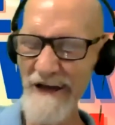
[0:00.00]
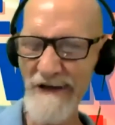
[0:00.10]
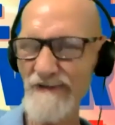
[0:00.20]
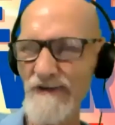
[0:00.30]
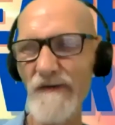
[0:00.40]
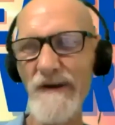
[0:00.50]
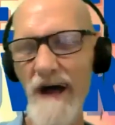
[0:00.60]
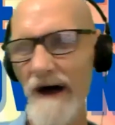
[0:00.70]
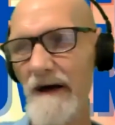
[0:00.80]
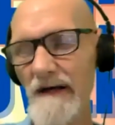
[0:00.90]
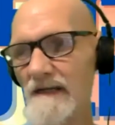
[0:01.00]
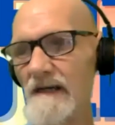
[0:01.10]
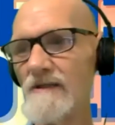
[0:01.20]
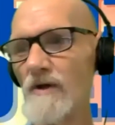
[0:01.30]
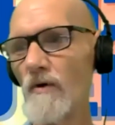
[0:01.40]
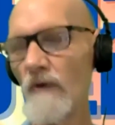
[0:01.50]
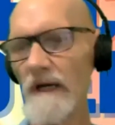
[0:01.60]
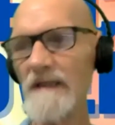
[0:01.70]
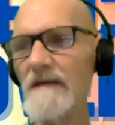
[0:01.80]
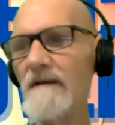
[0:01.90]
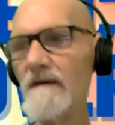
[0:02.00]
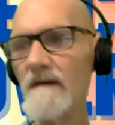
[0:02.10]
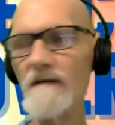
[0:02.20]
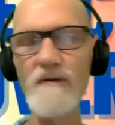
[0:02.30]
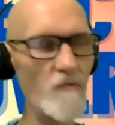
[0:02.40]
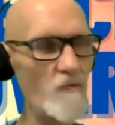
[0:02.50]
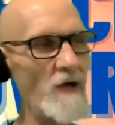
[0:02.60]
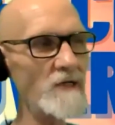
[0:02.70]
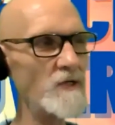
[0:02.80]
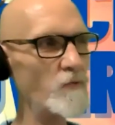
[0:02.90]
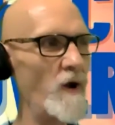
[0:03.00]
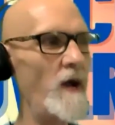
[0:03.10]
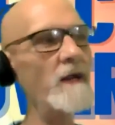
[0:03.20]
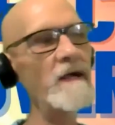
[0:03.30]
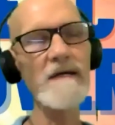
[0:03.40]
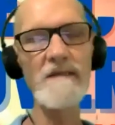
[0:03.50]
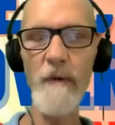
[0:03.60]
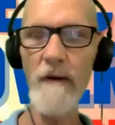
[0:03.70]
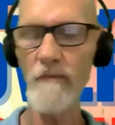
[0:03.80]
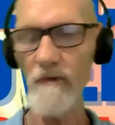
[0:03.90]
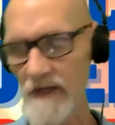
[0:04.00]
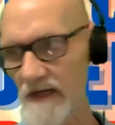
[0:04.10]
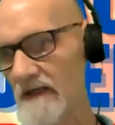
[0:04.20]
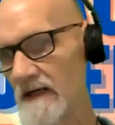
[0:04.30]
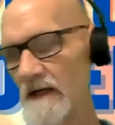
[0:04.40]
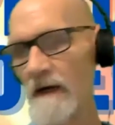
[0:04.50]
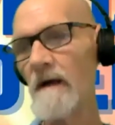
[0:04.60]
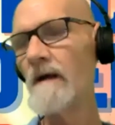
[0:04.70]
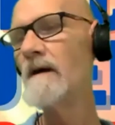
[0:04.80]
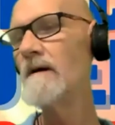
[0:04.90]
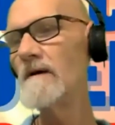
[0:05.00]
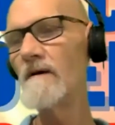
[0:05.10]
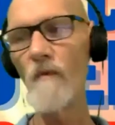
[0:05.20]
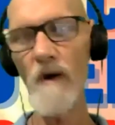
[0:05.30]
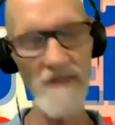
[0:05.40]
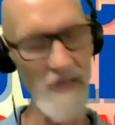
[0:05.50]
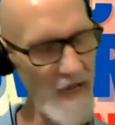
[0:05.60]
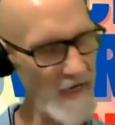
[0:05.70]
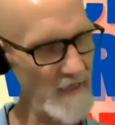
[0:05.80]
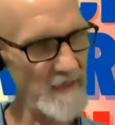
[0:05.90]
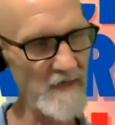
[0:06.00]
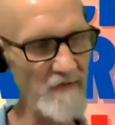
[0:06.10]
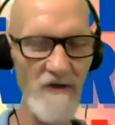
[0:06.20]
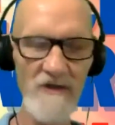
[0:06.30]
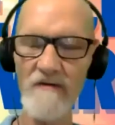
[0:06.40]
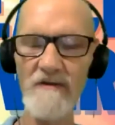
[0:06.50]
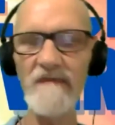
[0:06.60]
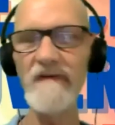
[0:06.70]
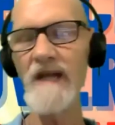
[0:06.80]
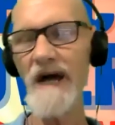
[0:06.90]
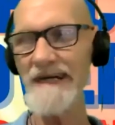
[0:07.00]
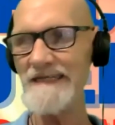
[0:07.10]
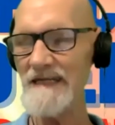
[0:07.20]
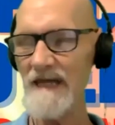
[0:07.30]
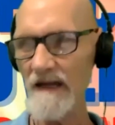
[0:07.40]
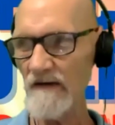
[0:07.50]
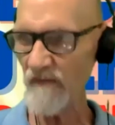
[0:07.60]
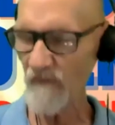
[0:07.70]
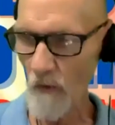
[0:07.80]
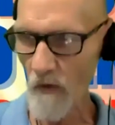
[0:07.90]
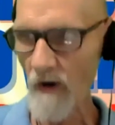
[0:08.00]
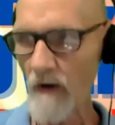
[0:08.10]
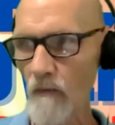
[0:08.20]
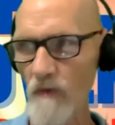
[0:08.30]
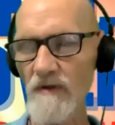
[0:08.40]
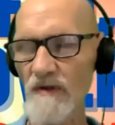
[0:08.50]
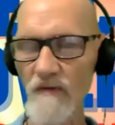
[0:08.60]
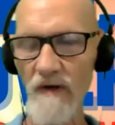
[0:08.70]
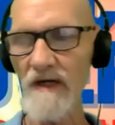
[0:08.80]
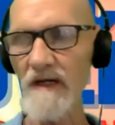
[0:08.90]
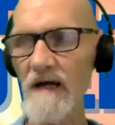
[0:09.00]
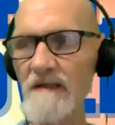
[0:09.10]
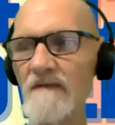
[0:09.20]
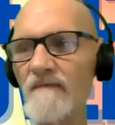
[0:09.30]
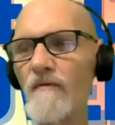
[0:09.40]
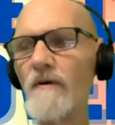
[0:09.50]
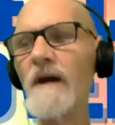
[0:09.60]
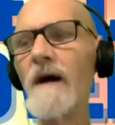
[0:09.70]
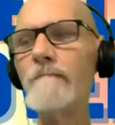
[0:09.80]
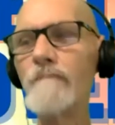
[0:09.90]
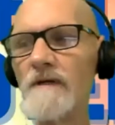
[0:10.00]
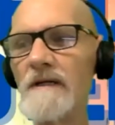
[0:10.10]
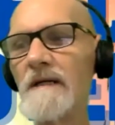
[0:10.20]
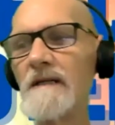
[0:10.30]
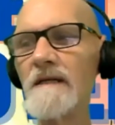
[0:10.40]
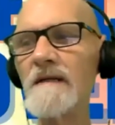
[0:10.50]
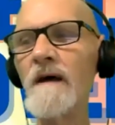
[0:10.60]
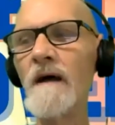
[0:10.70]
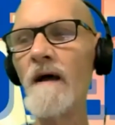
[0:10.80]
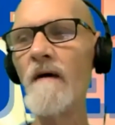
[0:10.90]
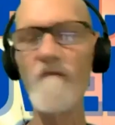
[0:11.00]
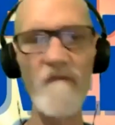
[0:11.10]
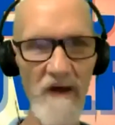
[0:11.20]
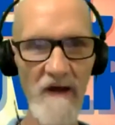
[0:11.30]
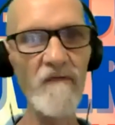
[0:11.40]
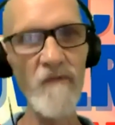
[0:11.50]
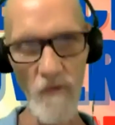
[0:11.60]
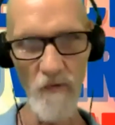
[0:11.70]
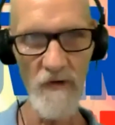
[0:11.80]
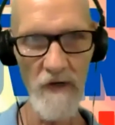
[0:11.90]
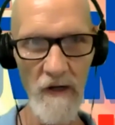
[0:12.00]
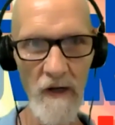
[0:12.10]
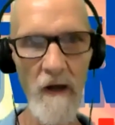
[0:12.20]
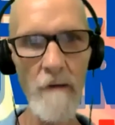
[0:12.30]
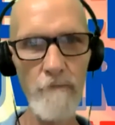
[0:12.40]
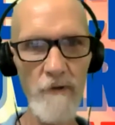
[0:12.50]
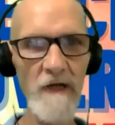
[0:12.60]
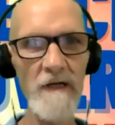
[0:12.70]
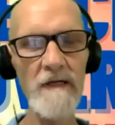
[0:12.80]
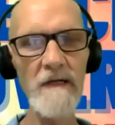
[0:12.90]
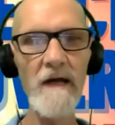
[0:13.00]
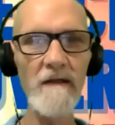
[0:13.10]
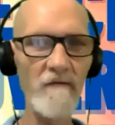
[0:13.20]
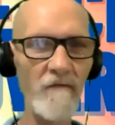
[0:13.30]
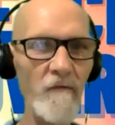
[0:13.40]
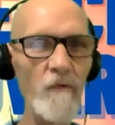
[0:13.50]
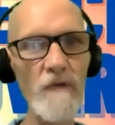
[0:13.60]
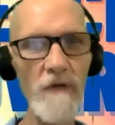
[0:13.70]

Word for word: So yeah, it's a crazy direction we're headed. It's been predicted. You can watch any TV shows, even 1984, which was written in 1949, predicted fake food, predicted that the food the